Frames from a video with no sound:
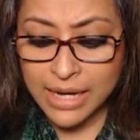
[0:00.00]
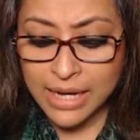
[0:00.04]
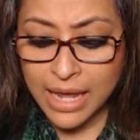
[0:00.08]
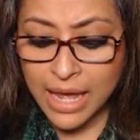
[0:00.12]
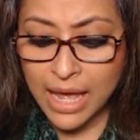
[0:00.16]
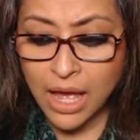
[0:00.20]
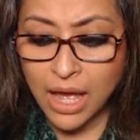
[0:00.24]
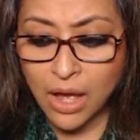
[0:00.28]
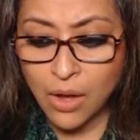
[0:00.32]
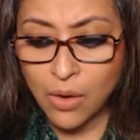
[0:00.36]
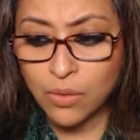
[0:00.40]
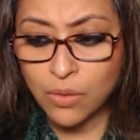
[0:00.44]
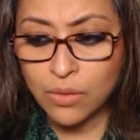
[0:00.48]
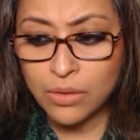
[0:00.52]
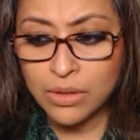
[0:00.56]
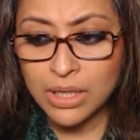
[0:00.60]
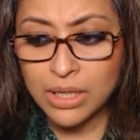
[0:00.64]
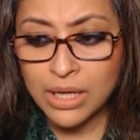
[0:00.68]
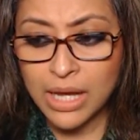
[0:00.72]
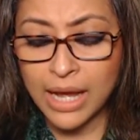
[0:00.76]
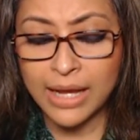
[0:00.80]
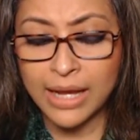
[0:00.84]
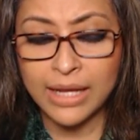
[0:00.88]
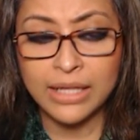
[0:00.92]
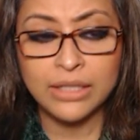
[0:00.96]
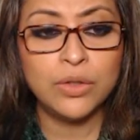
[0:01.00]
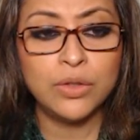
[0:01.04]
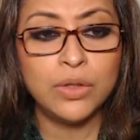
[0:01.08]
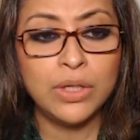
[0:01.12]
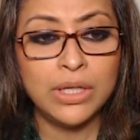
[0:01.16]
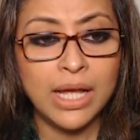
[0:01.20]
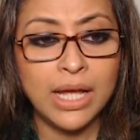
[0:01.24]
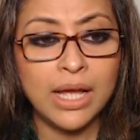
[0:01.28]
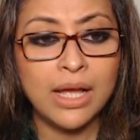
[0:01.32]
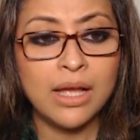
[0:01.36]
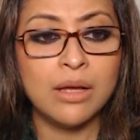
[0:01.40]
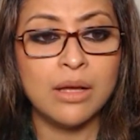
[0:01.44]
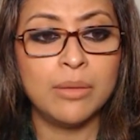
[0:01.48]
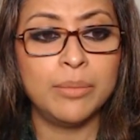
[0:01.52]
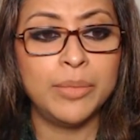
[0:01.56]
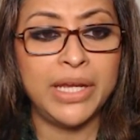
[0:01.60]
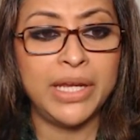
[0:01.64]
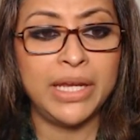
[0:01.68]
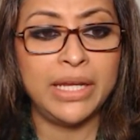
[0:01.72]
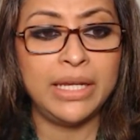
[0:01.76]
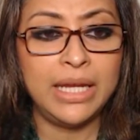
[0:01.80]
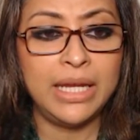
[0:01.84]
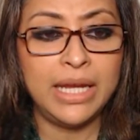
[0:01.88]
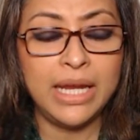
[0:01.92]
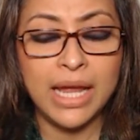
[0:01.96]
now Ayatollah
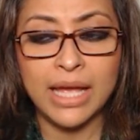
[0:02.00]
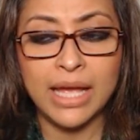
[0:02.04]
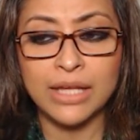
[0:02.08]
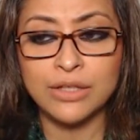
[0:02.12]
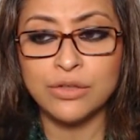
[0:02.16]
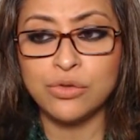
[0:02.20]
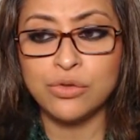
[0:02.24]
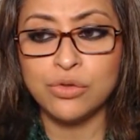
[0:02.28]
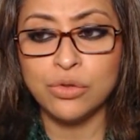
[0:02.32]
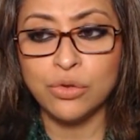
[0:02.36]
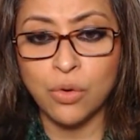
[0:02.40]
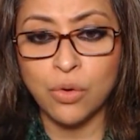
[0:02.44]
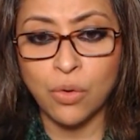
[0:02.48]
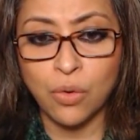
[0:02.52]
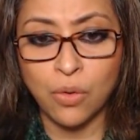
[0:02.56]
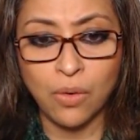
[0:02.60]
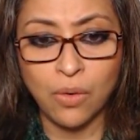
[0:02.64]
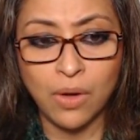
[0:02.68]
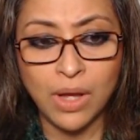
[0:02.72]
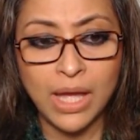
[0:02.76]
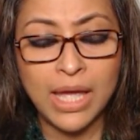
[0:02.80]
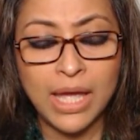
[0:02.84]
Khamenei has to go.